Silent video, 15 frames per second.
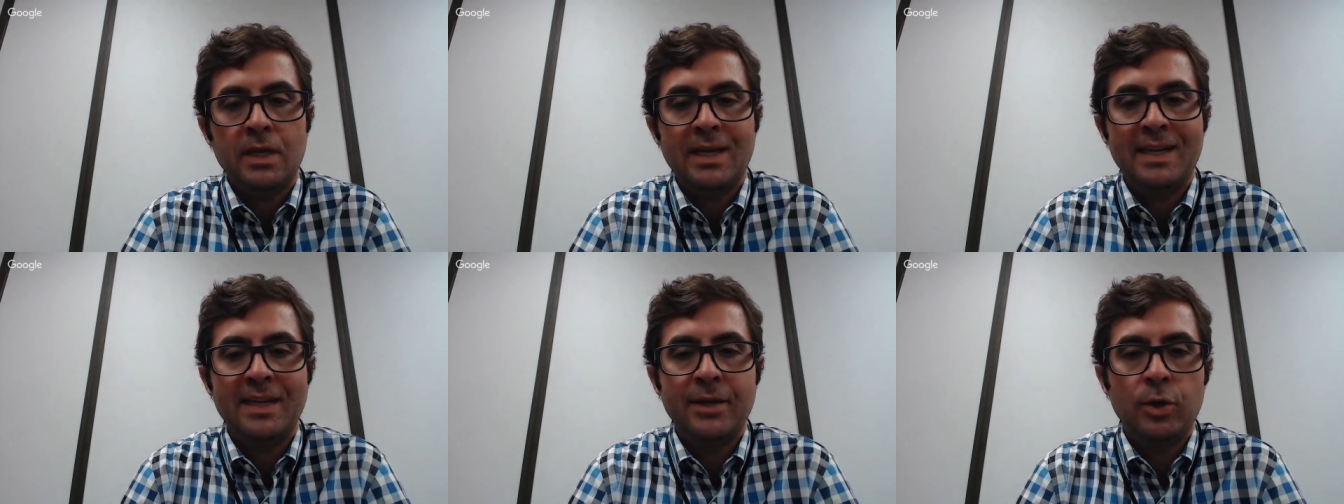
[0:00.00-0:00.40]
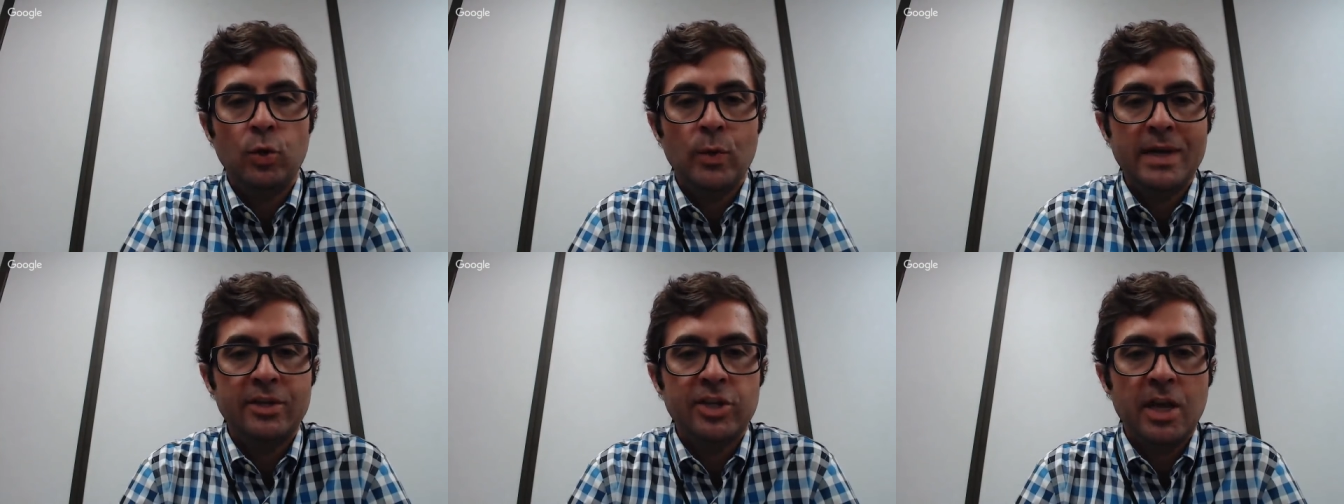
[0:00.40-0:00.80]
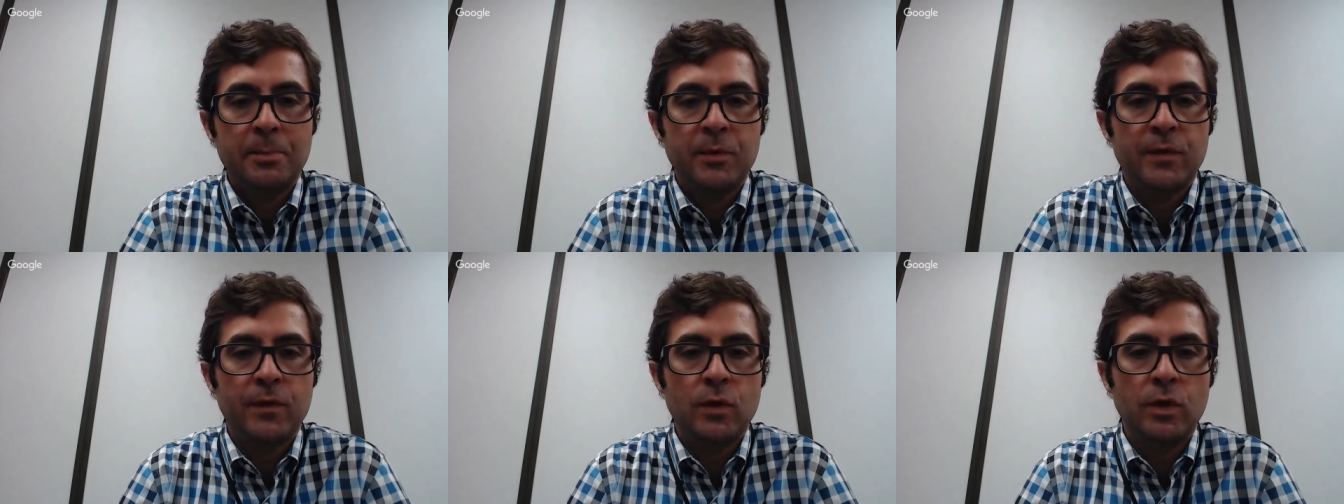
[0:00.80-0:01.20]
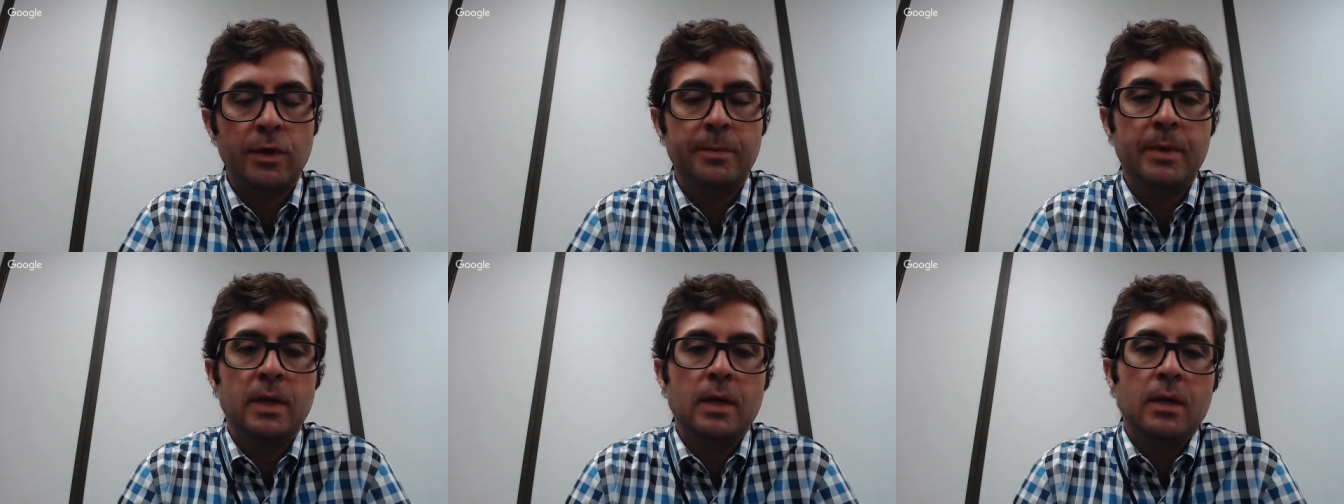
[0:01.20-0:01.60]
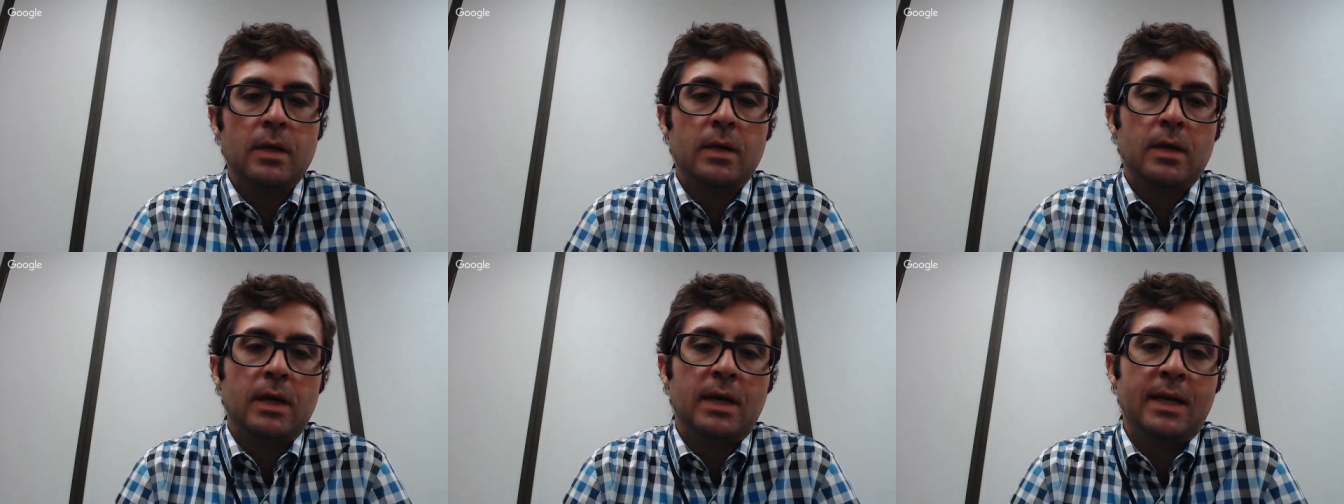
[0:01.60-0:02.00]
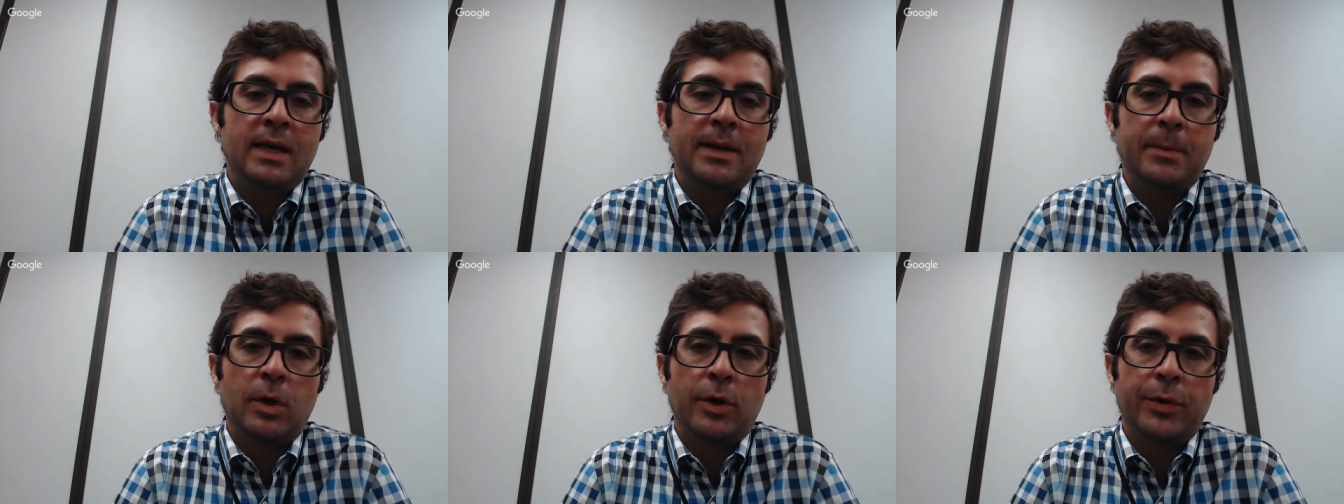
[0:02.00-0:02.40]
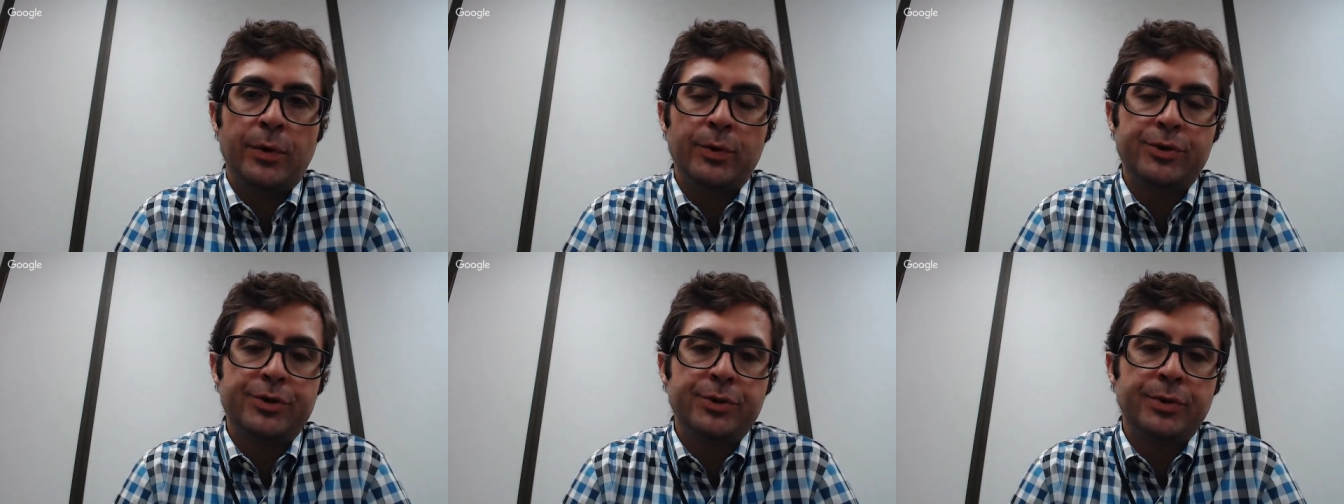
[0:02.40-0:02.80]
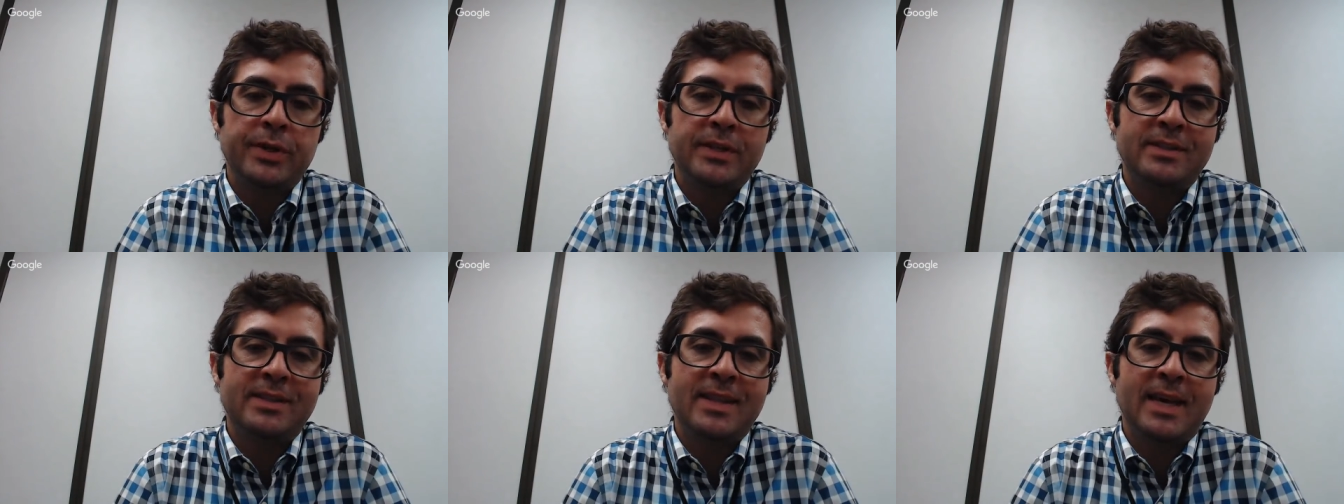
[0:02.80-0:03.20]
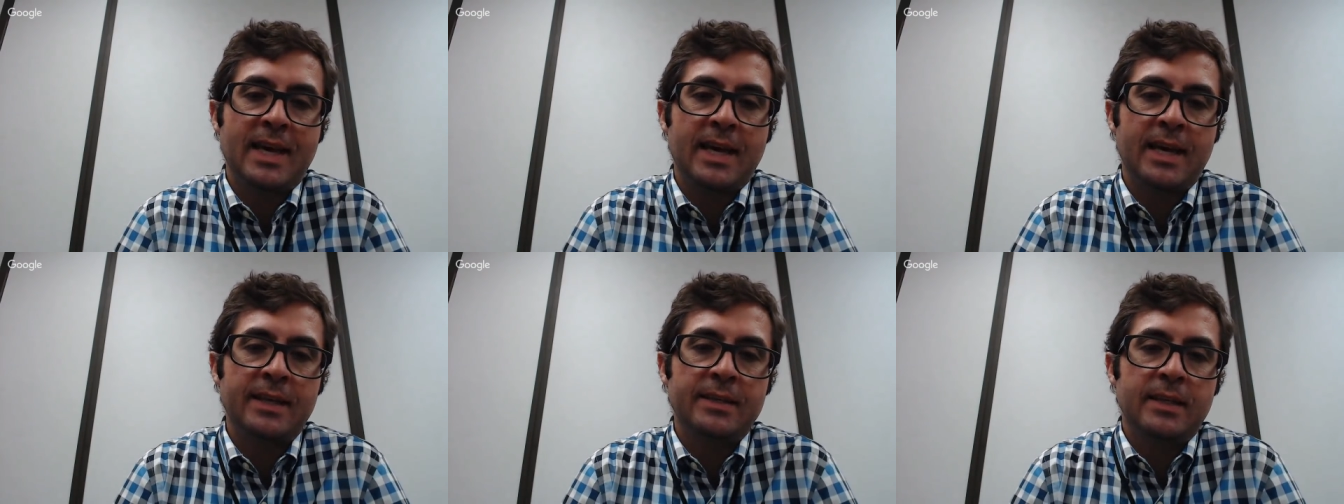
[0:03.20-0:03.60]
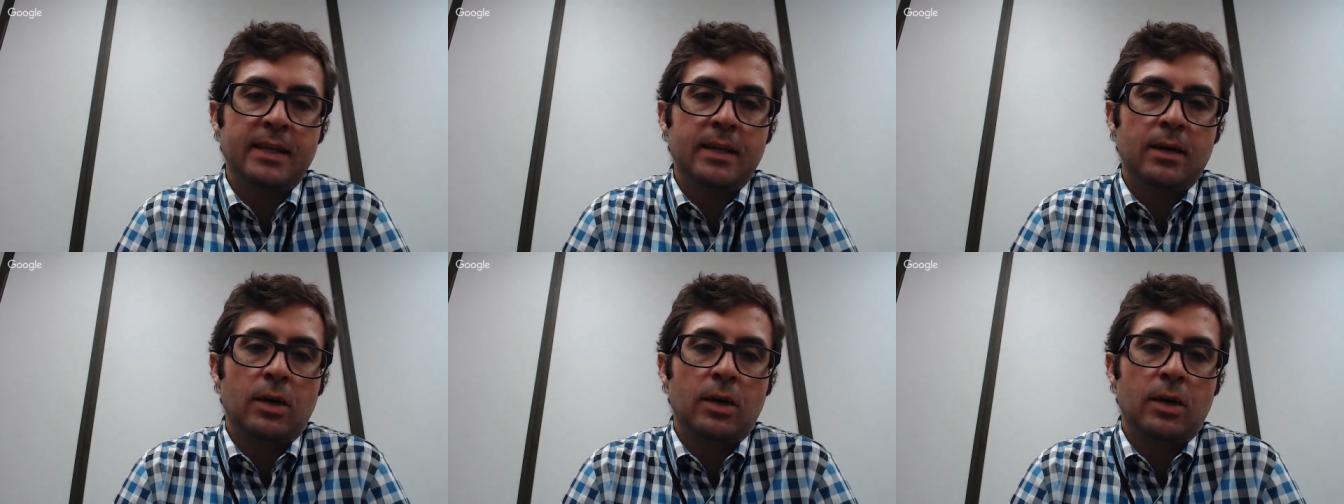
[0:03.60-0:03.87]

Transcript: And in no way, shape, or form are those students that